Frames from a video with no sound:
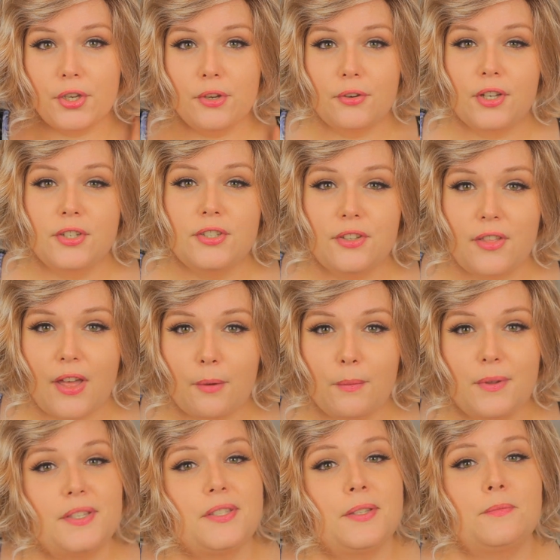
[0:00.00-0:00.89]
you could do
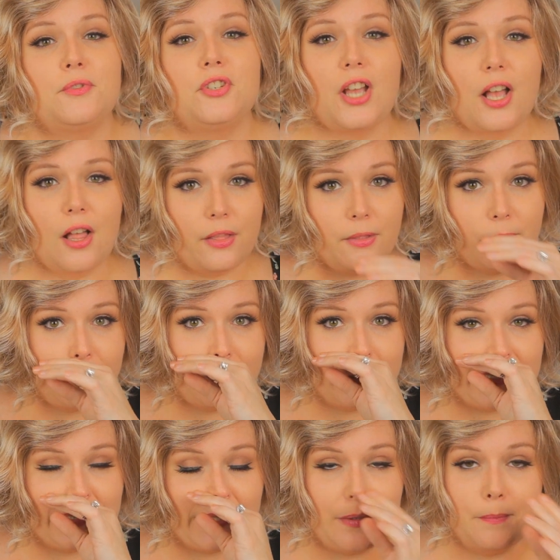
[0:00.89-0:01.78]
that with some gel
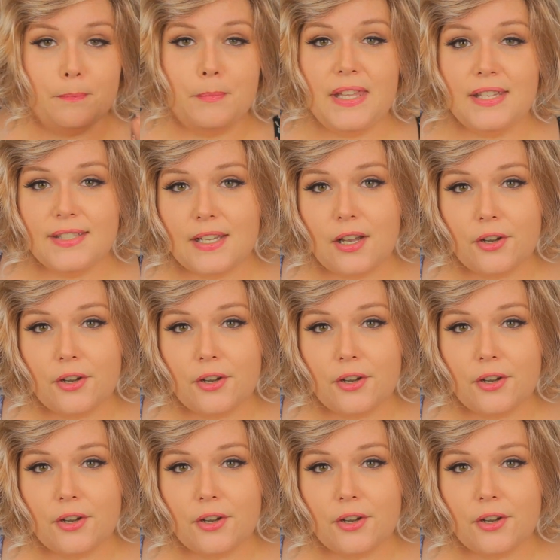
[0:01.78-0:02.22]
or some Peace